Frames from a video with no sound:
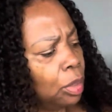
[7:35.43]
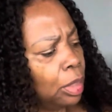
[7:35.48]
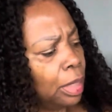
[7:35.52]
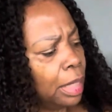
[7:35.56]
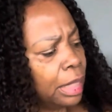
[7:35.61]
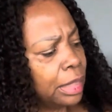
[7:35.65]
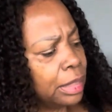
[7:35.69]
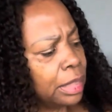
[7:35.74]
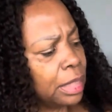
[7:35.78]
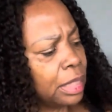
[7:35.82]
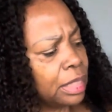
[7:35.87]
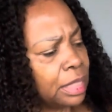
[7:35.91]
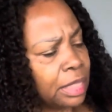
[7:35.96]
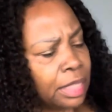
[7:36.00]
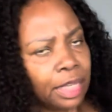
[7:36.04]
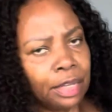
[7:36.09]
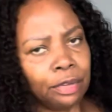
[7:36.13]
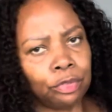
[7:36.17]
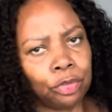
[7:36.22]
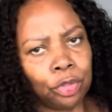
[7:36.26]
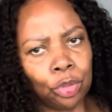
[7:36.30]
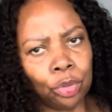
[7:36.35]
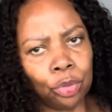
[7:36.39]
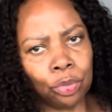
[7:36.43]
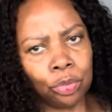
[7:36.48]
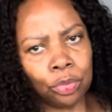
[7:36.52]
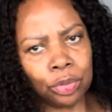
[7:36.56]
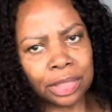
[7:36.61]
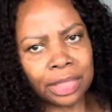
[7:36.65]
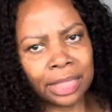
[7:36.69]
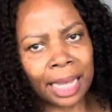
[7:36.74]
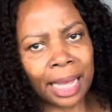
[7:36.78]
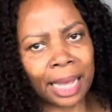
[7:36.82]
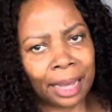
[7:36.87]
it does give you
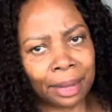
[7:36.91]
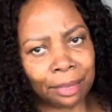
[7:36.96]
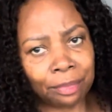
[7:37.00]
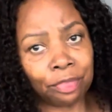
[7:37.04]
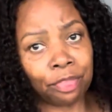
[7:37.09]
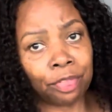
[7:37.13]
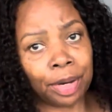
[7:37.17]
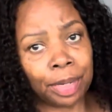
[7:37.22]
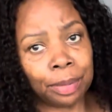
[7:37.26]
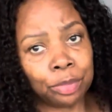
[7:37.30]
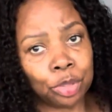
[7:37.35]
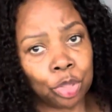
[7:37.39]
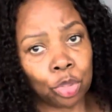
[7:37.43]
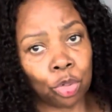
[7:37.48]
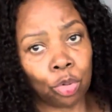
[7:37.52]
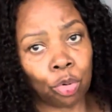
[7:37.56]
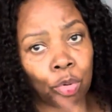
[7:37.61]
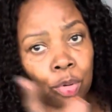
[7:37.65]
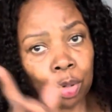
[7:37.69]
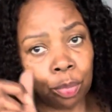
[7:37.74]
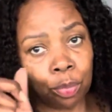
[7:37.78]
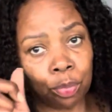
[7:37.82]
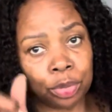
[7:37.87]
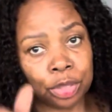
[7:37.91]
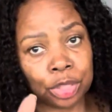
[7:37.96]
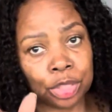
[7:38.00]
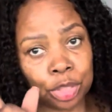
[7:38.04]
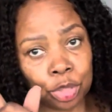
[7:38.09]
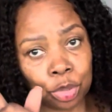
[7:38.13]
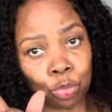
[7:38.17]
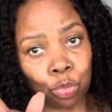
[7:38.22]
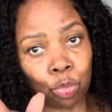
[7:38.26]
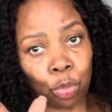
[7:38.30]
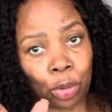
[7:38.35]
the time frame to grow it, which
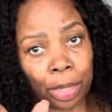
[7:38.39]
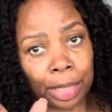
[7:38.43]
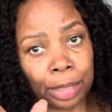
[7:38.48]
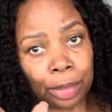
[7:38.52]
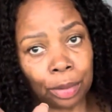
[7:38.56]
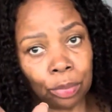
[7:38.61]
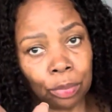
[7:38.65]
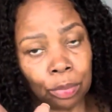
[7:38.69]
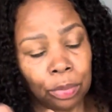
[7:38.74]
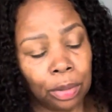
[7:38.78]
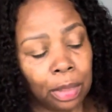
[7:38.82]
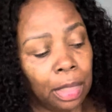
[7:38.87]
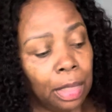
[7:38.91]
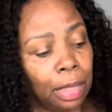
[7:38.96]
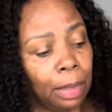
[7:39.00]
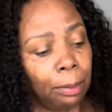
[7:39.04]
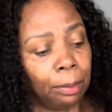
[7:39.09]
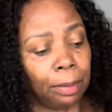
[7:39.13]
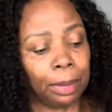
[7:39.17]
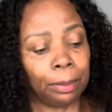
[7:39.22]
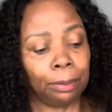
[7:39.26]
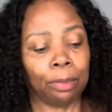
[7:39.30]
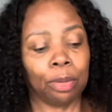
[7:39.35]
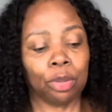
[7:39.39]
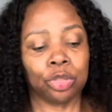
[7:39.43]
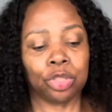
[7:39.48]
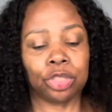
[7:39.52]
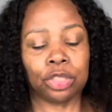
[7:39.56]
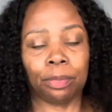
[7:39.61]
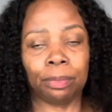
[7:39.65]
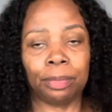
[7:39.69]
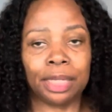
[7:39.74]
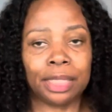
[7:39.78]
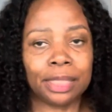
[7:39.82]
is well. But most of
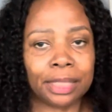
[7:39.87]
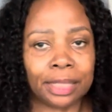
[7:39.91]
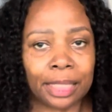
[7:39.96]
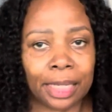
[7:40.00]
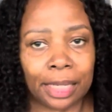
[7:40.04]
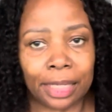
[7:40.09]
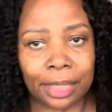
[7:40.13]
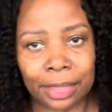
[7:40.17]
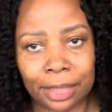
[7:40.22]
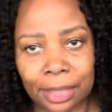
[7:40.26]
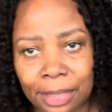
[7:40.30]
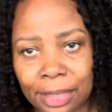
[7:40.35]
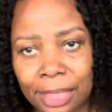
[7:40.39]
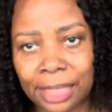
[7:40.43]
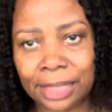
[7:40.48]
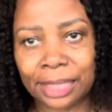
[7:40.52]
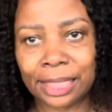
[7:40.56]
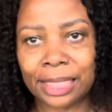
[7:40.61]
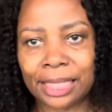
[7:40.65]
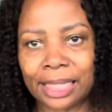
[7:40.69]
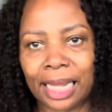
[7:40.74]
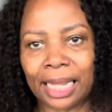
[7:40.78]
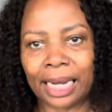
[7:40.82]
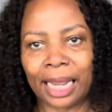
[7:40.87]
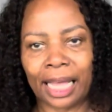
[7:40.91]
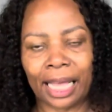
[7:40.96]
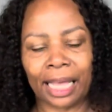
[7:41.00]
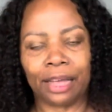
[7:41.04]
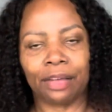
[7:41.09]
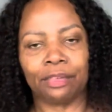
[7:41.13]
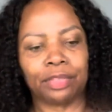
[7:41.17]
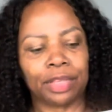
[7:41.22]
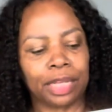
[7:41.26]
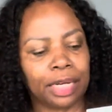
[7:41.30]
them, he said, they did not
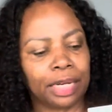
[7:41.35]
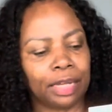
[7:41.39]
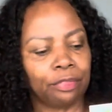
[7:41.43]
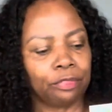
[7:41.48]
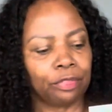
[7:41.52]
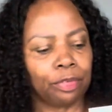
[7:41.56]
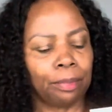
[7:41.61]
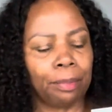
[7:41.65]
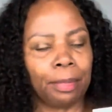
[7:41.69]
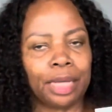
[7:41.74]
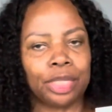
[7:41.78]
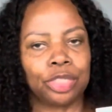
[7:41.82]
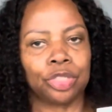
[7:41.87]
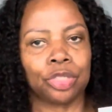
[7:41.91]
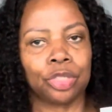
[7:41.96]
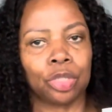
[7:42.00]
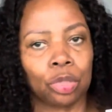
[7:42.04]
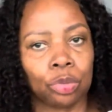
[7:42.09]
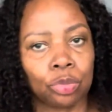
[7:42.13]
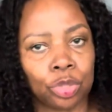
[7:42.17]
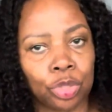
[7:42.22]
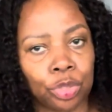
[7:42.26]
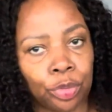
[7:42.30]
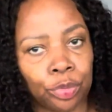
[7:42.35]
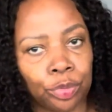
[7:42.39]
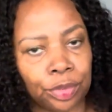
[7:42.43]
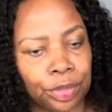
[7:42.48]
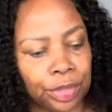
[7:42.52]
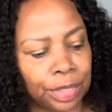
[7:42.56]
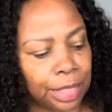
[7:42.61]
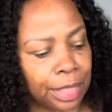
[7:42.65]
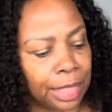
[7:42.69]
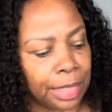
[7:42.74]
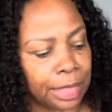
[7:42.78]
have that information on certain
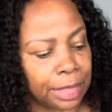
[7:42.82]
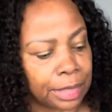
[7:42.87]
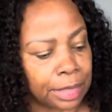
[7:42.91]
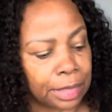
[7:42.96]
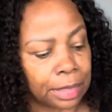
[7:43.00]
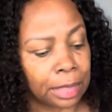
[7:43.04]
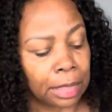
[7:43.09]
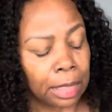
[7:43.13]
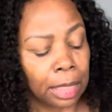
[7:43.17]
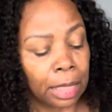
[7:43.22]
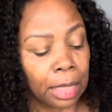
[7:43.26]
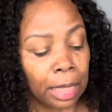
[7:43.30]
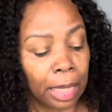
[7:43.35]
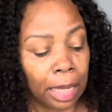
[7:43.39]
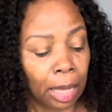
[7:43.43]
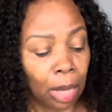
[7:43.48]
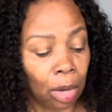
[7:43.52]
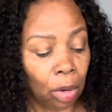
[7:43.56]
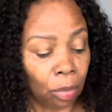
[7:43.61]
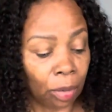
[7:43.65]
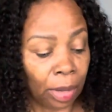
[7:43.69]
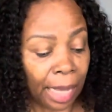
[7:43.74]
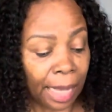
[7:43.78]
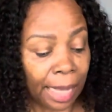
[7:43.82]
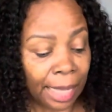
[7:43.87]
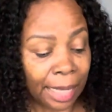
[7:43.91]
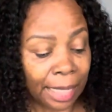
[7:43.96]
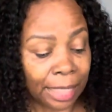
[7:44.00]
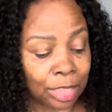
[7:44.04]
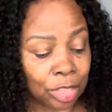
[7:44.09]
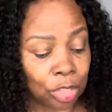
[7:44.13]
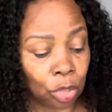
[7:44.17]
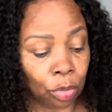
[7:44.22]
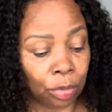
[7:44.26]
things. Okay,
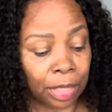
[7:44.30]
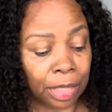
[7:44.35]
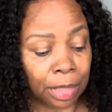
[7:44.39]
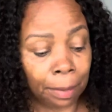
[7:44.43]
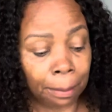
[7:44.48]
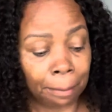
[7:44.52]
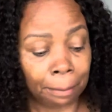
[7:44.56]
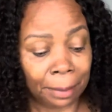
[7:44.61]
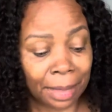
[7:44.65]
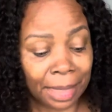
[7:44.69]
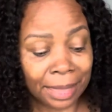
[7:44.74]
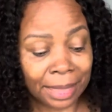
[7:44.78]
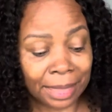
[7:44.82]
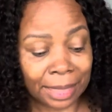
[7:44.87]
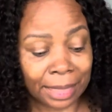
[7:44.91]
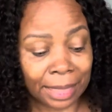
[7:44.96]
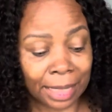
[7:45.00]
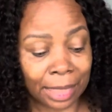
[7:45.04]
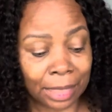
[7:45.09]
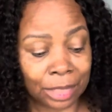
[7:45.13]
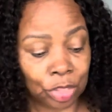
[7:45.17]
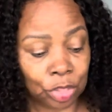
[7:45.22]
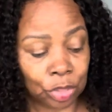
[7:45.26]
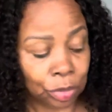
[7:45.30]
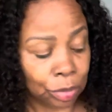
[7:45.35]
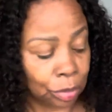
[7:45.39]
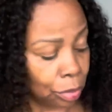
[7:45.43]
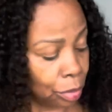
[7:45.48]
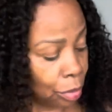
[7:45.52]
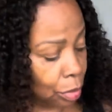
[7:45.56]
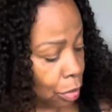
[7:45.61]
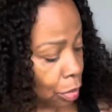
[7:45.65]
and so in the midsection,